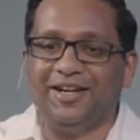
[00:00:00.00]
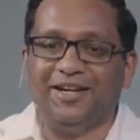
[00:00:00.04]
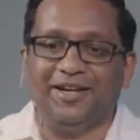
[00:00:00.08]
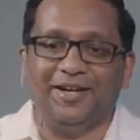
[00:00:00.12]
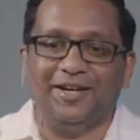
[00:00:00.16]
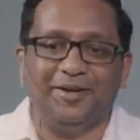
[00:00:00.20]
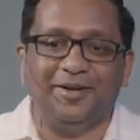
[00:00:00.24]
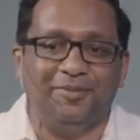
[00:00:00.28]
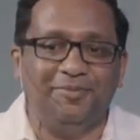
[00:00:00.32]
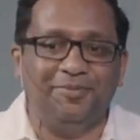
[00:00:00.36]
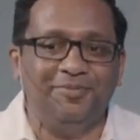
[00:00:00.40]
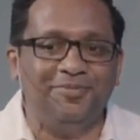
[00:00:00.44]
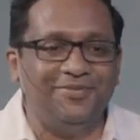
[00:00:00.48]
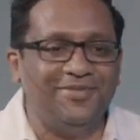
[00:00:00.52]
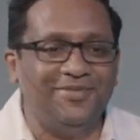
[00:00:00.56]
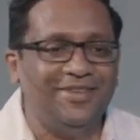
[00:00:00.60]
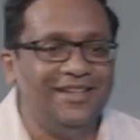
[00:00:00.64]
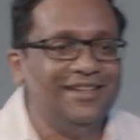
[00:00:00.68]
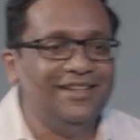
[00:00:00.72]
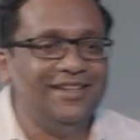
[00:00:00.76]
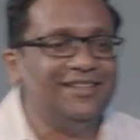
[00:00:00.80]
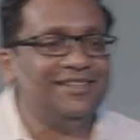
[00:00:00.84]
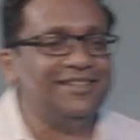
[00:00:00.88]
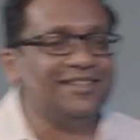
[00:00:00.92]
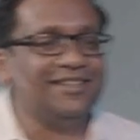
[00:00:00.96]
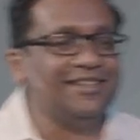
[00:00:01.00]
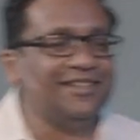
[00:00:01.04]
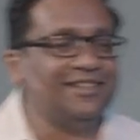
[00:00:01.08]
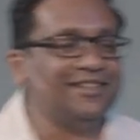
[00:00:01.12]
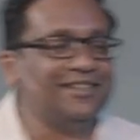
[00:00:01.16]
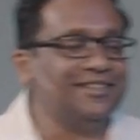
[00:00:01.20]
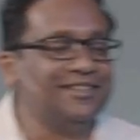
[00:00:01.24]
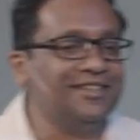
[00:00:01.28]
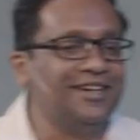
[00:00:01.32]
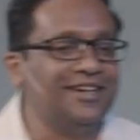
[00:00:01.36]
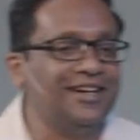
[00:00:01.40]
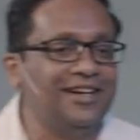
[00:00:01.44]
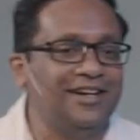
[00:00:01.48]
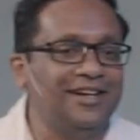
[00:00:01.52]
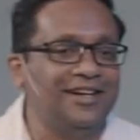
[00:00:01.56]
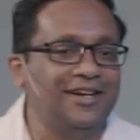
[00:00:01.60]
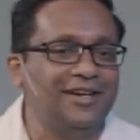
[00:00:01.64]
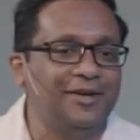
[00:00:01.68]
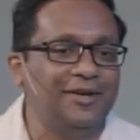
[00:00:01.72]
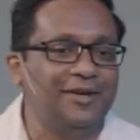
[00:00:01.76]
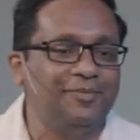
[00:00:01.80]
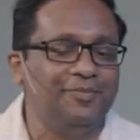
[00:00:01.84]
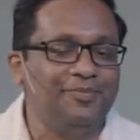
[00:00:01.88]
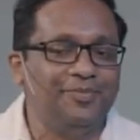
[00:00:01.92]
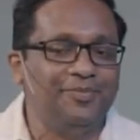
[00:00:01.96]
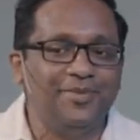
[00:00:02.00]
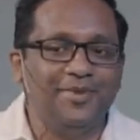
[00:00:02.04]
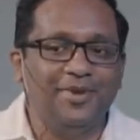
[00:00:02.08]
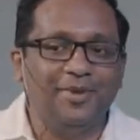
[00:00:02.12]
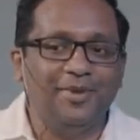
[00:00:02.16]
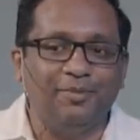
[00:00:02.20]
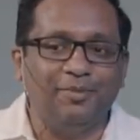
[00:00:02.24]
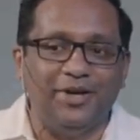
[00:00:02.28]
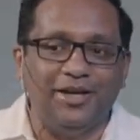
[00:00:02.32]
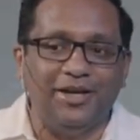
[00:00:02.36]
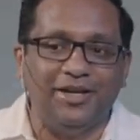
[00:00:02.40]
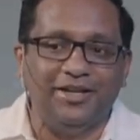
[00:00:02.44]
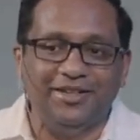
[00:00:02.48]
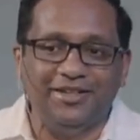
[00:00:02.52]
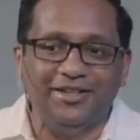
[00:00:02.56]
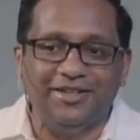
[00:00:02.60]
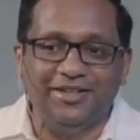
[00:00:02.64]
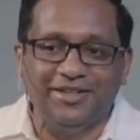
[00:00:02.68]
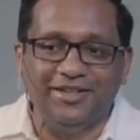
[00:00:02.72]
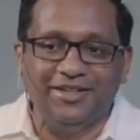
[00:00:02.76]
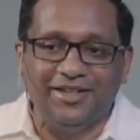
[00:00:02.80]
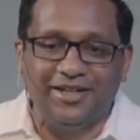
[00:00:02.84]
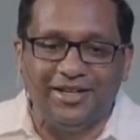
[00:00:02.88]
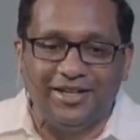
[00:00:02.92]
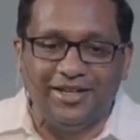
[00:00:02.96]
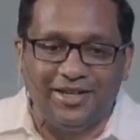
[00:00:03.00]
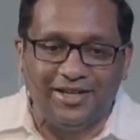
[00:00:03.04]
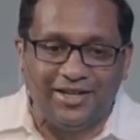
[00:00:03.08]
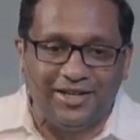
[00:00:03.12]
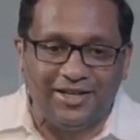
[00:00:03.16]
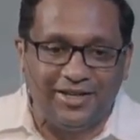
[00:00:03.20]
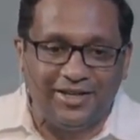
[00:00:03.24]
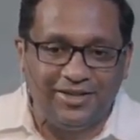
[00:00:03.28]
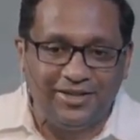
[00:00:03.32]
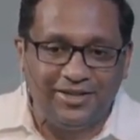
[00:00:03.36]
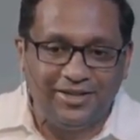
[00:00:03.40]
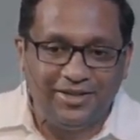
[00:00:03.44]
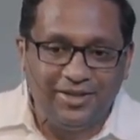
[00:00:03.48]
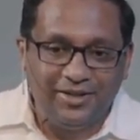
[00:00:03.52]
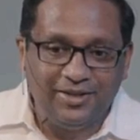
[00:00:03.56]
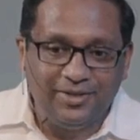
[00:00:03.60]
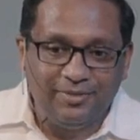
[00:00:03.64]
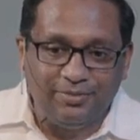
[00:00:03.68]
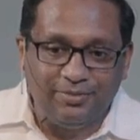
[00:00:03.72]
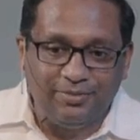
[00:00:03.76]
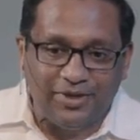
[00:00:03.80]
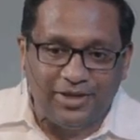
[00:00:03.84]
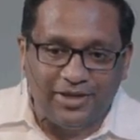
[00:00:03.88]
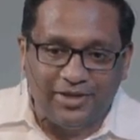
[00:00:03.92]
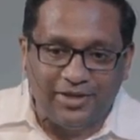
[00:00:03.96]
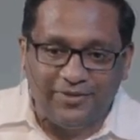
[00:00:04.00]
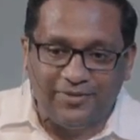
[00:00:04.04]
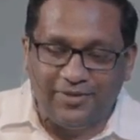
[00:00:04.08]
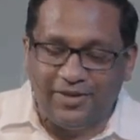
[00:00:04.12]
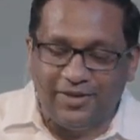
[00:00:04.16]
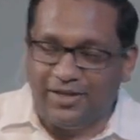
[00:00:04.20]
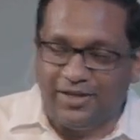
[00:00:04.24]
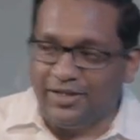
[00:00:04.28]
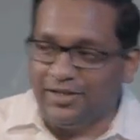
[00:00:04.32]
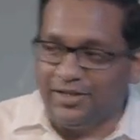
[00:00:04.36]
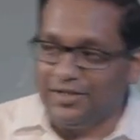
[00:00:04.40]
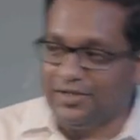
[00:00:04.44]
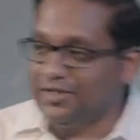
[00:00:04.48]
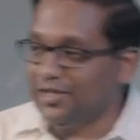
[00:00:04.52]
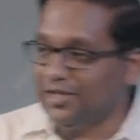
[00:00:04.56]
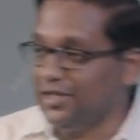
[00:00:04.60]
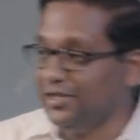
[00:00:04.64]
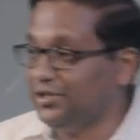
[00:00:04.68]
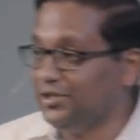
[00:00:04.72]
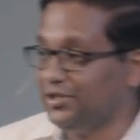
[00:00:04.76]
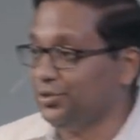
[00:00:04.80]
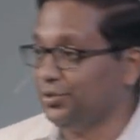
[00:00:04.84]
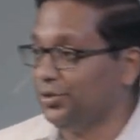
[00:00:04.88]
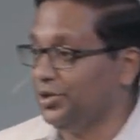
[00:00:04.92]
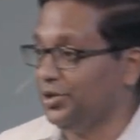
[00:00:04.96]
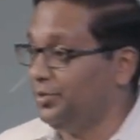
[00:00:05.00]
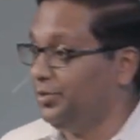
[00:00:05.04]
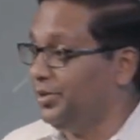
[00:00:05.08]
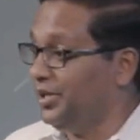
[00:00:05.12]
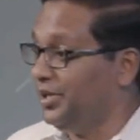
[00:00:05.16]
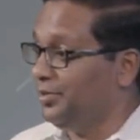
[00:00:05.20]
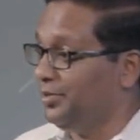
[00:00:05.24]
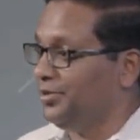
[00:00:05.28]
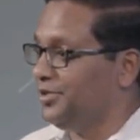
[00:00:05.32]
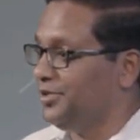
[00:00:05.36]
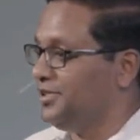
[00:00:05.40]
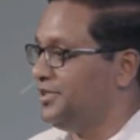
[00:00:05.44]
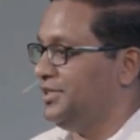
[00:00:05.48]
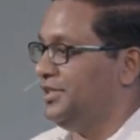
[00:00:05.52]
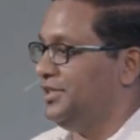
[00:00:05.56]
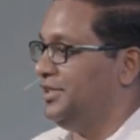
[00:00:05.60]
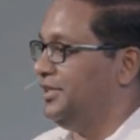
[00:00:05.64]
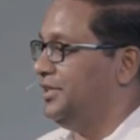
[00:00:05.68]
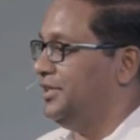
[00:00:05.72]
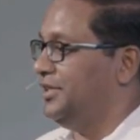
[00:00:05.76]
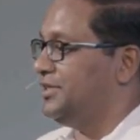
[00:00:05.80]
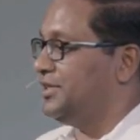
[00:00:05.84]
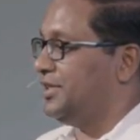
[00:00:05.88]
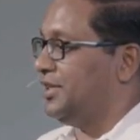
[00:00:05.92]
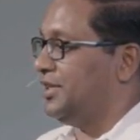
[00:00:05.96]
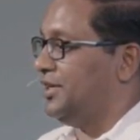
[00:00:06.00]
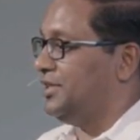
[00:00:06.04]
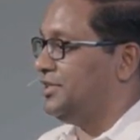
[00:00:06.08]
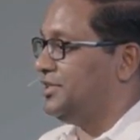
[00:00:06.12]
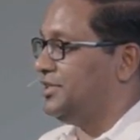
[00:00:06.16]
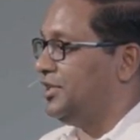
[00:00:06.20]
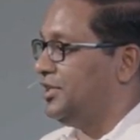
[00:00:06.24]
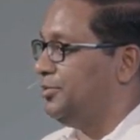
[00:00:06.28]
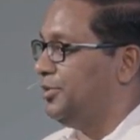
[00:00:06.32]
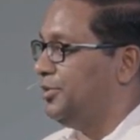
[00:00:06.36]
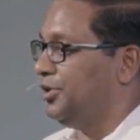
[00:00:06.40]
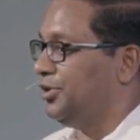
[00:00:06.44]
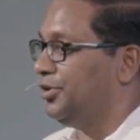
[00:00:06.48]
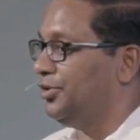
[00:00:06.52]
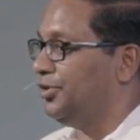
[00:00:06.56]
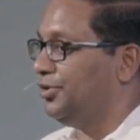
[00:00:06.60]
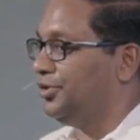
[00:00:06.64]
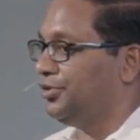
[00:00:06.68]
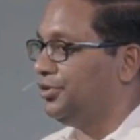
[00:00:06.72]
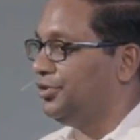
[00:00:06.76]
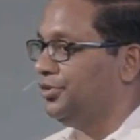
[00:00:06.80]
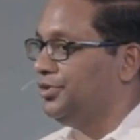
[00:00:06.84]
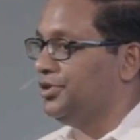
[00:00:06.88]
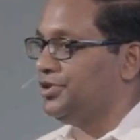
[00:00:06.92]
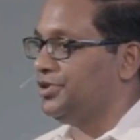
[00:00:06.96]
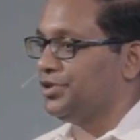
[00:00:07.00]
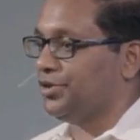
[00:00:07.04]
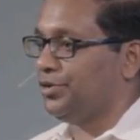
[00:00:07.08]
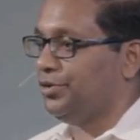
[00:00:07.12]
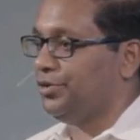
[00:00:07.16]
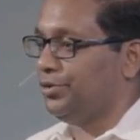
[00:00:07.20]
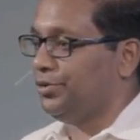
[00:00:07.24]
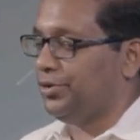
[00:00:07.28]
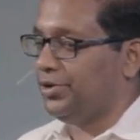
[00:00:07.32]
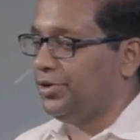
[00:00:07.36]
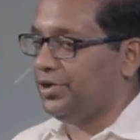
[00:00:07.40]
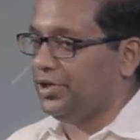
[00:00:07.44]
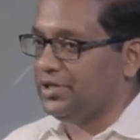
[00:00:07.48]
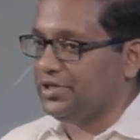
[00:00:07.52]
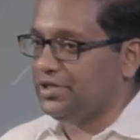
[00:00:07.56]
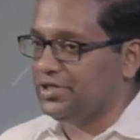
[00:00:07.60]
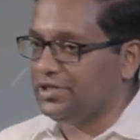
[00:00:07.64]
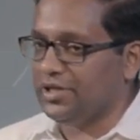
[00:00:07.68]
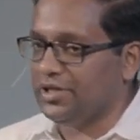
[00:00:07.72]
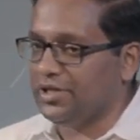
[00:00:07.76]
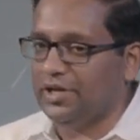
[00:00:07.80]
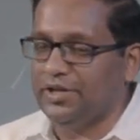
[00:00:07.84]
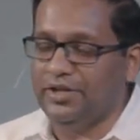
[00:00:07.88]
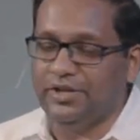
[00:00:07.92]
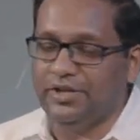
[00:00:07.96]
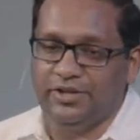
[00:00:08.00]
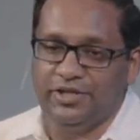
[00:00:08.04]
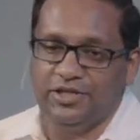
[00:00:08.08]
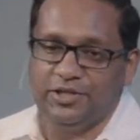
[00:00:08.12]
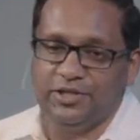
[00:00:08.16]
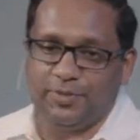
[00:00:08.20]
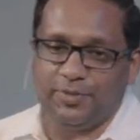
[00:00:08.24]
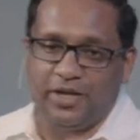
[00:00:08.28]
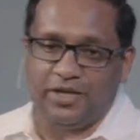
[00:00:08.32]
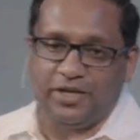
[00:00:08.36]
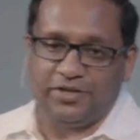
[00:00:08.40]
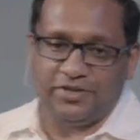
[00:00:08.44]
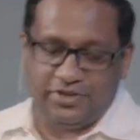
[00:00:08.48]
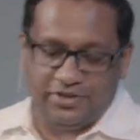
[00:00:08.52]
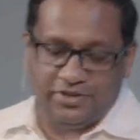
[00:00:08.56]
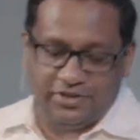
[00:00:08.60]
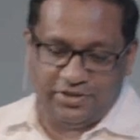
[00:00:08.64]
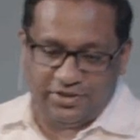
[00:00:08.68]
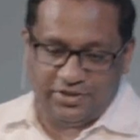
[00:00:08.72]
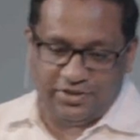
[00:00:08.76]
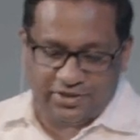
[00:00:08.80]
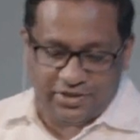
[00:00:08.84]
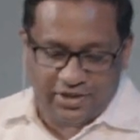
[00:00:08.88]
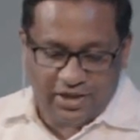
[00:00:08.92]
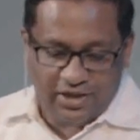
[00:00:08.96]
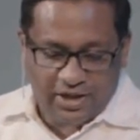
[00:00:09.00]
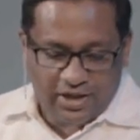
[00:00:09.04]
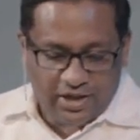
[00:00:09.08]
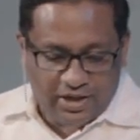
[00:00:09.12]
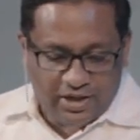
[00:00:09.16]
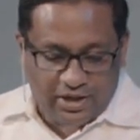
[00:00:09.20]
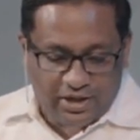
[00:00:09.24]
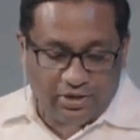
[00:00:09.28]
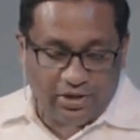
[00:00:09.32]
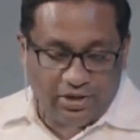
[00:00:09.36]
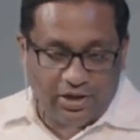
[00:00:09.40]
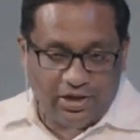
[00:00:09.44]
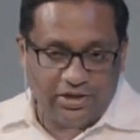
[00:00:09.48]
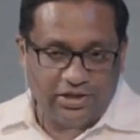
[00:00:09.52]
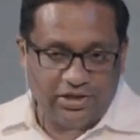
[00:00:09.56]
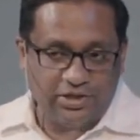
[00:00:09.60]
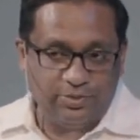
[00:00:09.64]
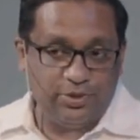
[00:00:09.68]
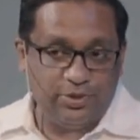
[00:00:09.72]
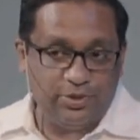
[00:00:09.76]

so, um, but uh, but it is a joy to be able to see these guys that have been going through this cohort and studying these passages and how God has been speaking through them.